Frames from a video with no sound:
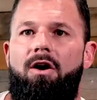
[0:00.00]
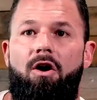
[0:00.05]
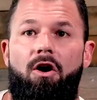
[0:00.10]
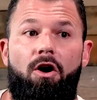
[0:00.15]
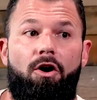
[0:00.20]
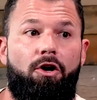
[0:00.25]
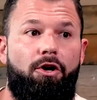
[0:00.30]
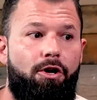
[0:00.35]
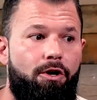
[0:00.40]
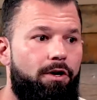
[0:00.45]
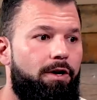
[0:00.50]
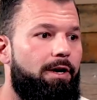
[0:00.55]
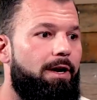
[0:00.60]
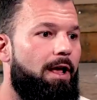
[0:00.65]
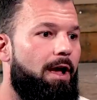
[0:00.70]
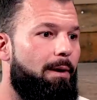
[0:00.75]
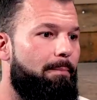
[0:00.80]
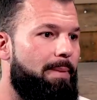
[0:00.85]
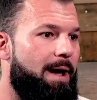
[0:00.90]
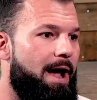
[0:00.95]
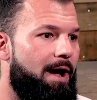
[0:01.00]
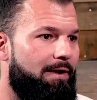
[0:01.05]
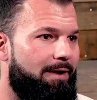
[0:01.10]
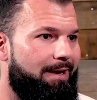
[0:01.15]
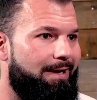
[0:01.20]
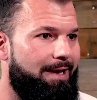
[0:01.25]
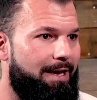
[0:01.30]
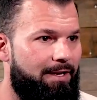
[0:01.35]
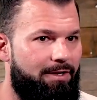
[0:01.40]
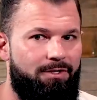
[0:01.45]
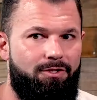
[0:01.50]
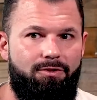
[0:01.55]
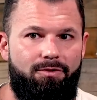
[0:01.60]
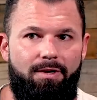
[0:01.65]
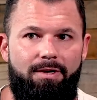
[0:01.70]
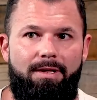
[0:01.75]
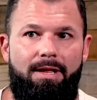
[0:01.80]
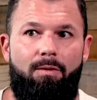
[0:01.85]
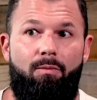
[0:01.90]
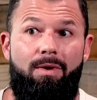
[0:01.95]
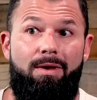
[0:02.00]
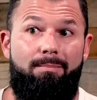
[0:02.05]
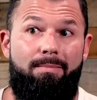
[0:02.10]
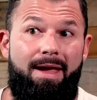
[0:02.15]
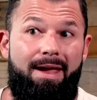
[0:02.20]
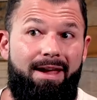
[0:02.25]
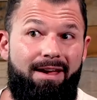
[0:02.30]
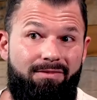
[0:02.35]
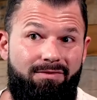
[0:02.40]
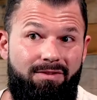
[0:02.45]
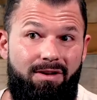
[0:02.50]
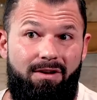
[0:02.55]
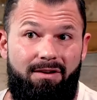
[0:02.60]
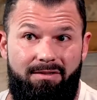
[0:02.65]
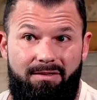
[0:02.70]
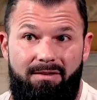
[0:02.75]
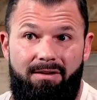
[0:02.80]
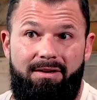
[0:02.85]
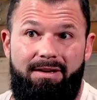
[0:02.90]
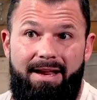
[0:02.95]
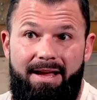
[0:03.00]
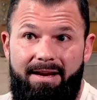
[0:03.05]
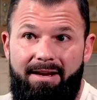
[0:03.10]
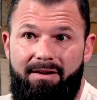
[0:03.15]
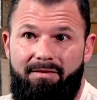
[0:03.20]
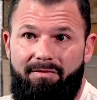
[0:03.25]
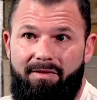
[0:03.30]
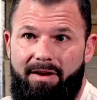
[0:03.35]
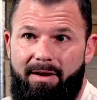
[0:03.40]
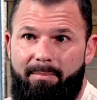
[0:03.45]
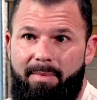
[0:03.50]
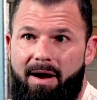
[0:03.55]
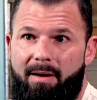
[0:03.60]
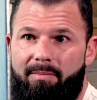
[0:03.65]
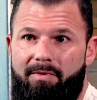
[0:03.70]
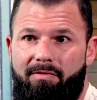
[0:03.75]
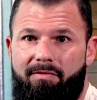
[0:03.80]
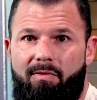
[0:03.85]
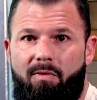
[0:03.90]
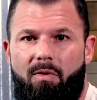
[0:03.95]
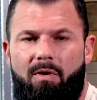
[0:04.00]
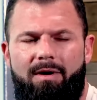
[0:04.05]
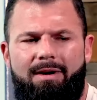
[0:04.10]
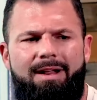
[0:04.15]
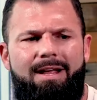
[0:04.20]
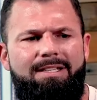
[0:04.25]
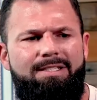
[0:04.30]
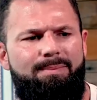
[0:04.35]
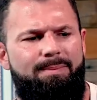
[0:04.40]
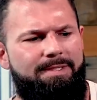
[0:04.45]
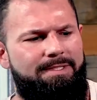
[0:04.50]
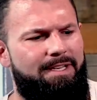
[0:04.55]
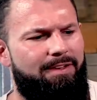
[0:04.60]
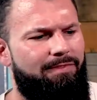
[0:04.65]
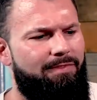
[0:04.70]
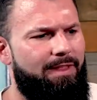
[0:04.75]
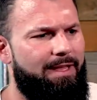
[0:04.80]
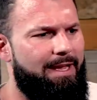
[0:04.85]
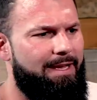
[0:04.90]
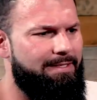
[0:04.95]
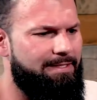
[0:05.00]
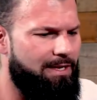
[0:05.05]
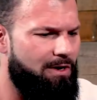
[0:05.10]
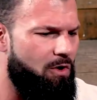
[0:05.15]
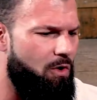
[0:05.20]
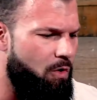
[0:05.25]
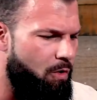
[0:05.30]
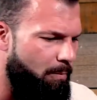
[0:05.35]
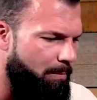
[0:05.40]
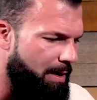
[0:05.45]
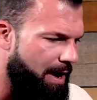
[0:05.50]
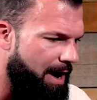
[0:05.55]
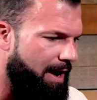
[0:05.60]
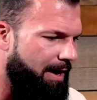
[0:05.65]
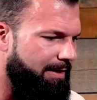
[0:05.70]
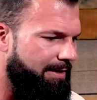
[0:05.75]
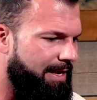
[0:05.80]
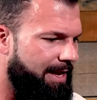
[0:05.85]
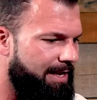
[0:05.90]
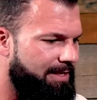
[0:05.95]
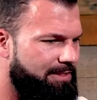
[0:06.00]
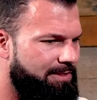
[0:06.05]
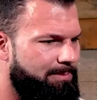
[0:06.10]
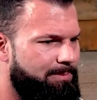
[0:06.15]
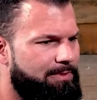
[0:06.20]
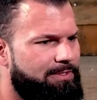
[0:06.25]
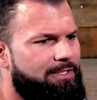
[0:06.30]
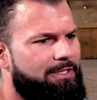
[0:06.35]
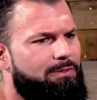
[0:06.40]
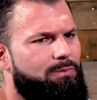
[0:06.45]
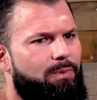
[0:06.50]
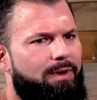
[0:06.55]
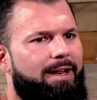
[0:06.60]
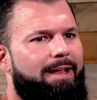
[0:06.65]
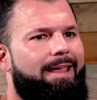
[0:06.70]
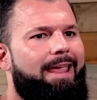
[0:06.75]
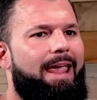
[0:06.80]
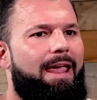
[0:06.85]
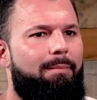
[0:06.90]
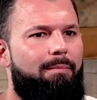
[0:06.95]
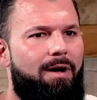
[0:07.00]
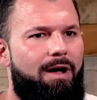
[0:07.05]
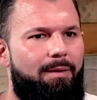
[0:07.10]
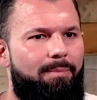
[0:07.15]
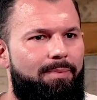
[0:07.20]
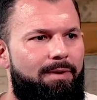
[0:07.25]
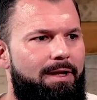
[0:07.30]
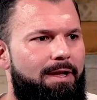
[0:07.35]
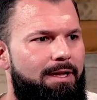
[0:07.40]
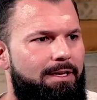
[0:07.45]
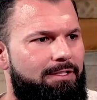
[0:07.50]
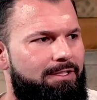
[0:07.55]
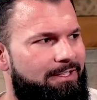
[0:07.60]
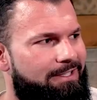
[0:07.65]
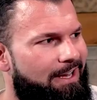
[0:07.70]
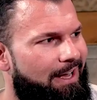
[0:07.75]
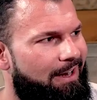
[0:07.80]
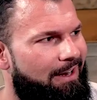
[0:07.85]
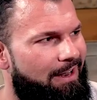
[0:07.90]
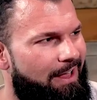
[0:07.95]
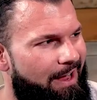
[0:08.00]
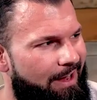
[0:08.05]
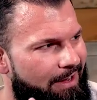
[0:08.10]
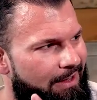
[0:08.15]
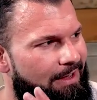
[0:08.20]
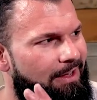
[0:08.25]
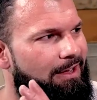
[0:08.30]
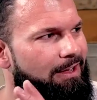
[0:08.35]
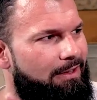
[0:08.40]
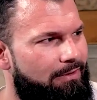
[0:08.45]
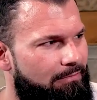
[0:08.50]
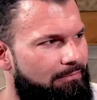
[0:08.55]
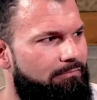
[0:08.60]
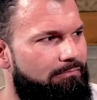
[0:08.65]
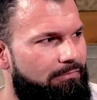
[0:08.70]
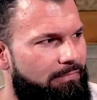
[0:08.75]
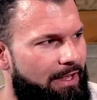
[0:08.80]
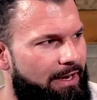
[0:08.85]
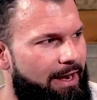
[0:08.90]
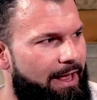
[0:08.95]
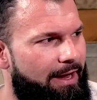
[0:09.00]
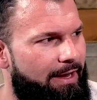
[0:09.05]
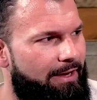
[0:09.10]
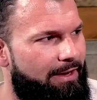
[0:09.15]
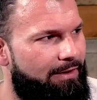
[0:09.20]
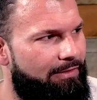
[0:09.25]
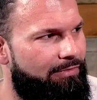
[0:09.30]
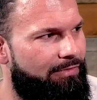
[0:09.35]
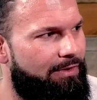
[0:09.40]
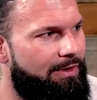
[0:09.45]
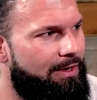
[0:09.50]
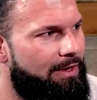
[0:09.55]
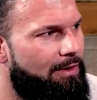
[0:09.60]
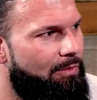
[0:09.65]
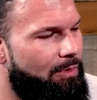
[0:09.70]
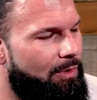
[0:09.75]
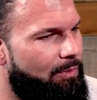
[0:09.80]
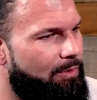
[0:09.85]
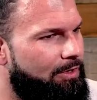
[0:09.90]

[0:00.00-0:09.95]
are good about an industry that we may have talked negatively about before. Not specifically as in a whole podcast, but just when it came up, just kind of like, the negative. We